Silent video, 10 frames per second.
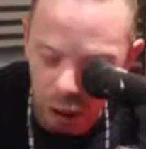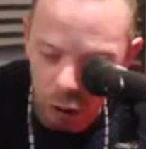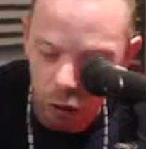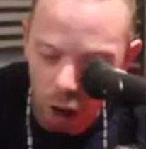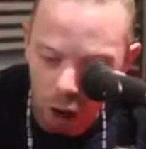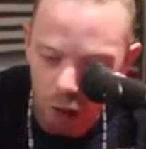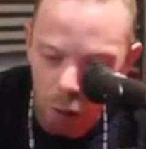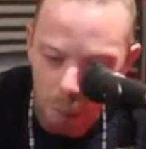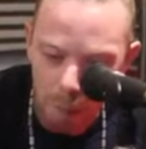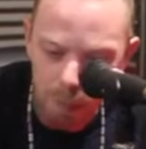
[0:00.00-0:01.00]
and he used to
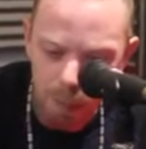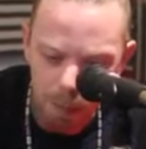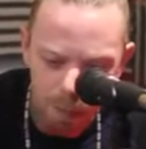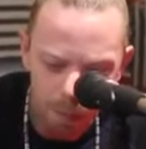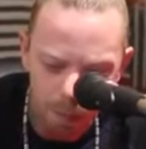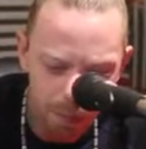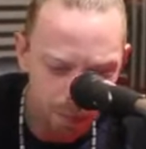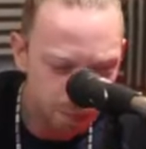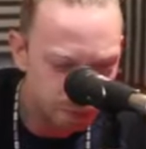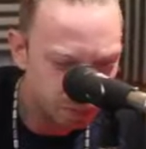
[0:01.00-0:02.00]
ask for
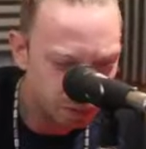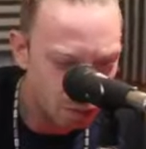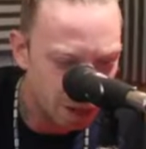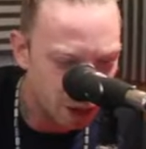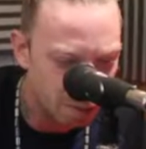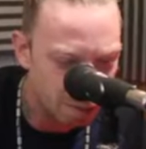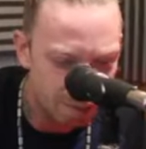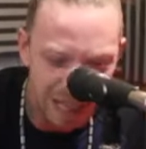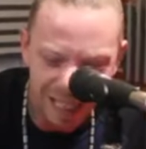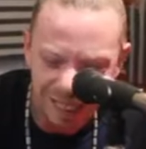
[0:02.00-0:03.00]
something
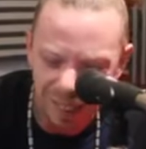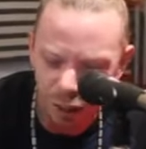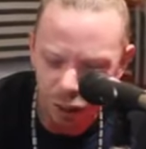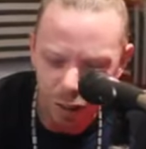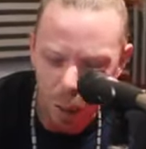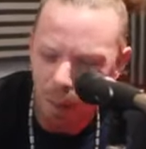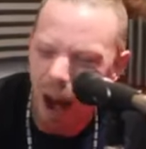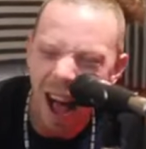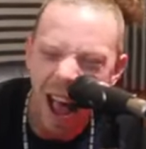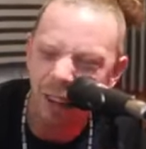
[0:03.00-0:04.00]
and beans
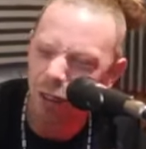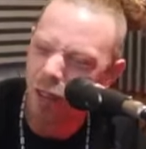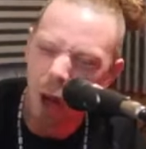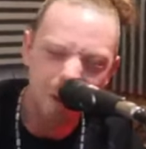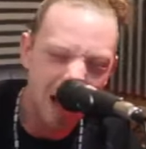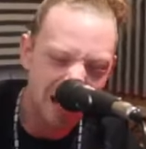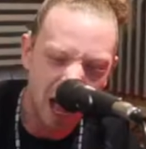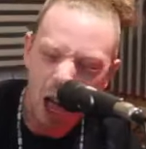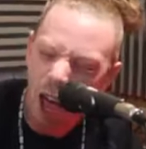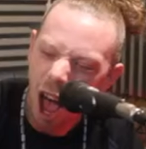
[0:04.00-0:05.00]
pie or something like
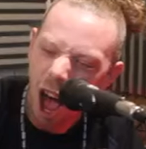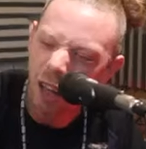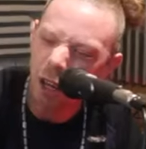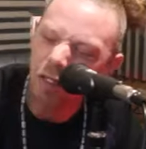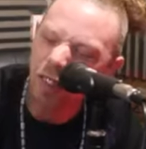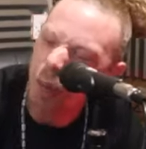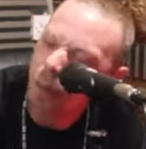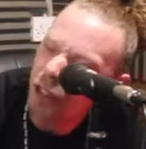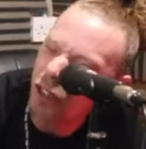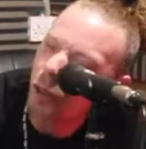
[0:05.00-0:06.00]
that. And I used to
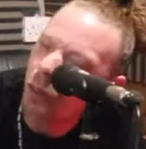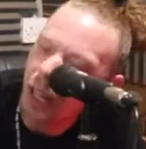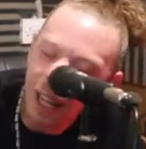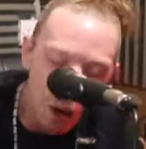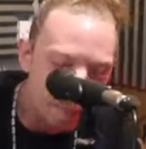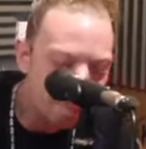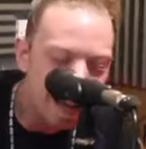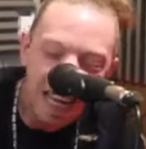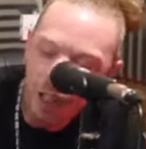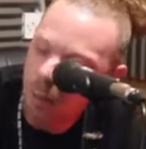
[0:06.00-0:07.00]
say, Reggie, no, you eat
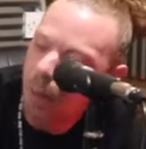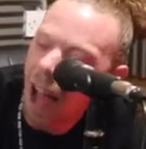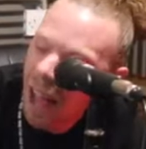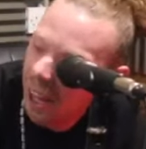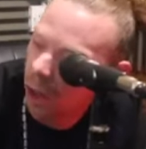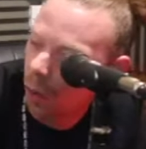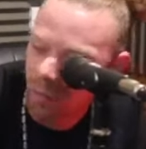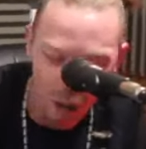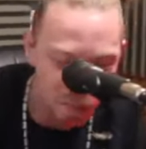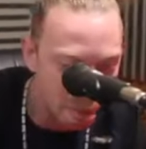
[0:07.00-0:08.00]
bean pie and
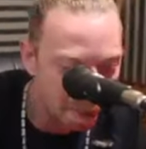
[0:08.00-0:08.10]
all, fam.